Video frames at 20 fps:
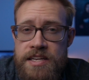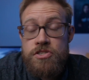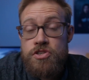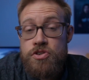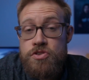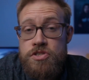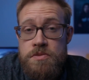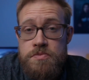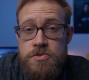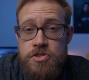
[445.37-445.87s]
So
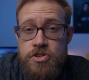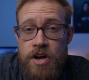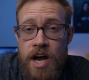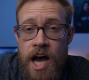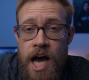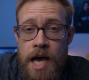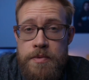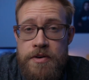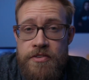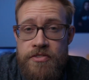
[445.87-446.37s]

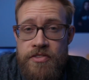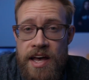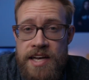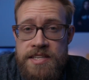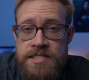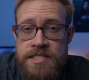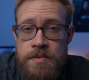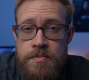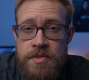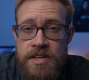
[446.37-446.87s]
subscribe if
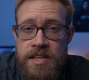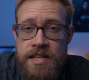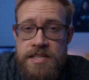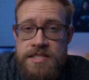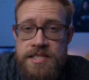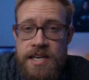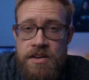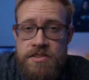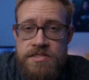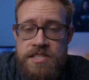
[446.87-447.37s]
that's something that
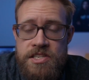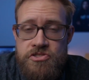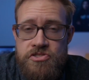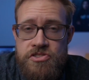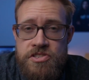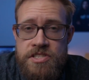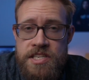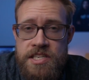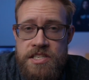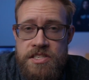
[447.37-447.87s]
sounds
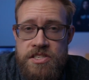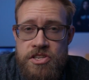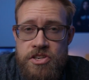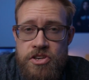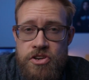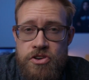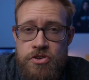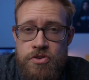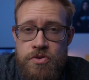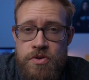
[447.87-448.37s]
interesting to
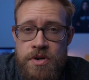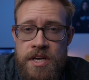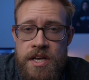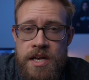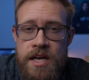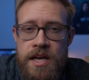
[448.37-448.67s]
you.